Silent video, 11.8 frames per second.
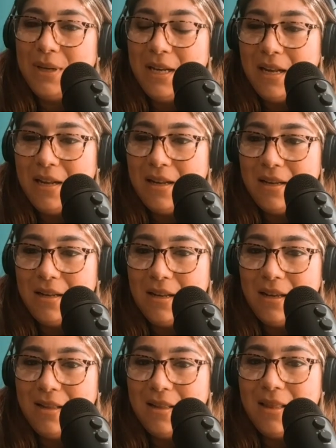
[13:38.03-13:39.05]
and
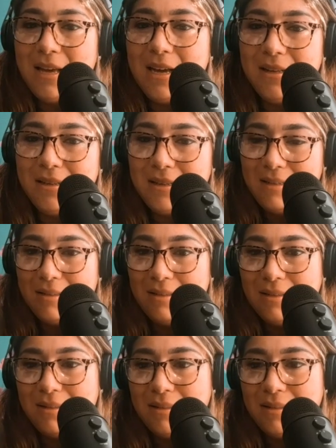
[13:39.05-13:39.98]
that is